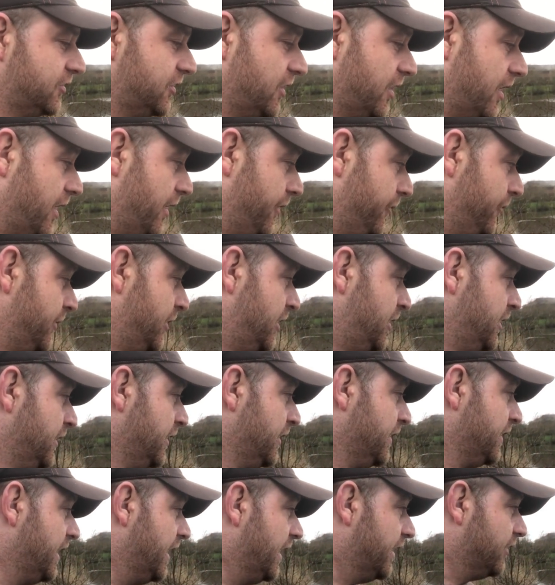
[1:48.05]
So
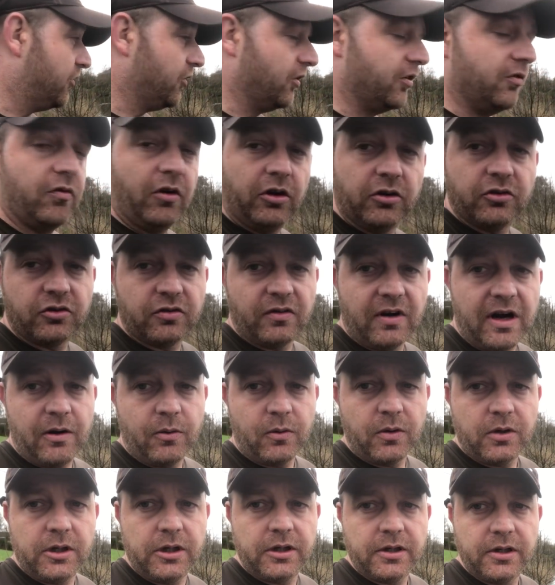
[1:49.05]
yeah, so the rods are
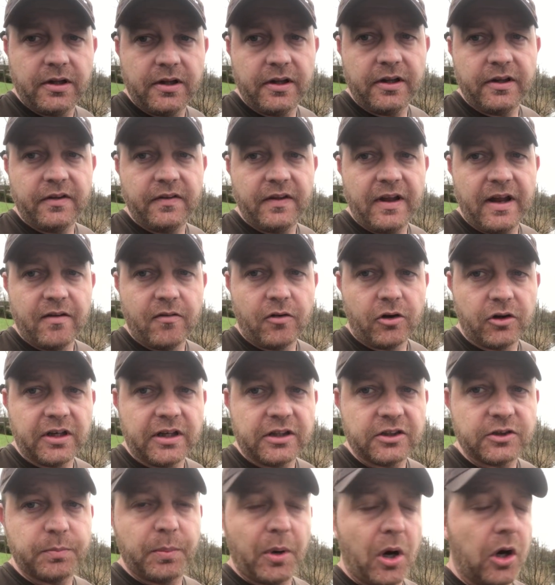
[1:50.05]
out. They're on
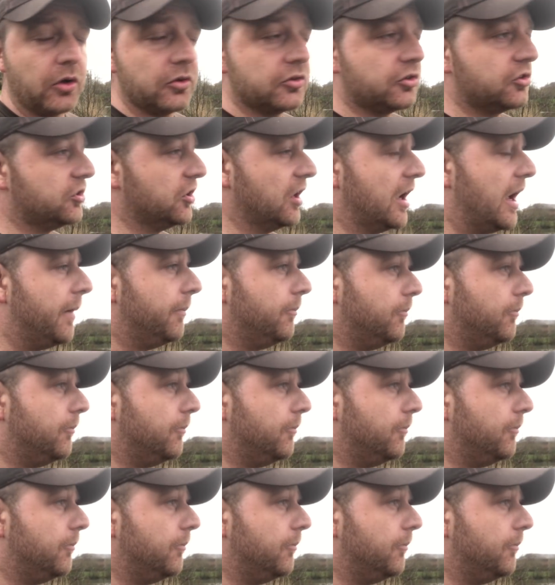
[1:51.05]
their spots.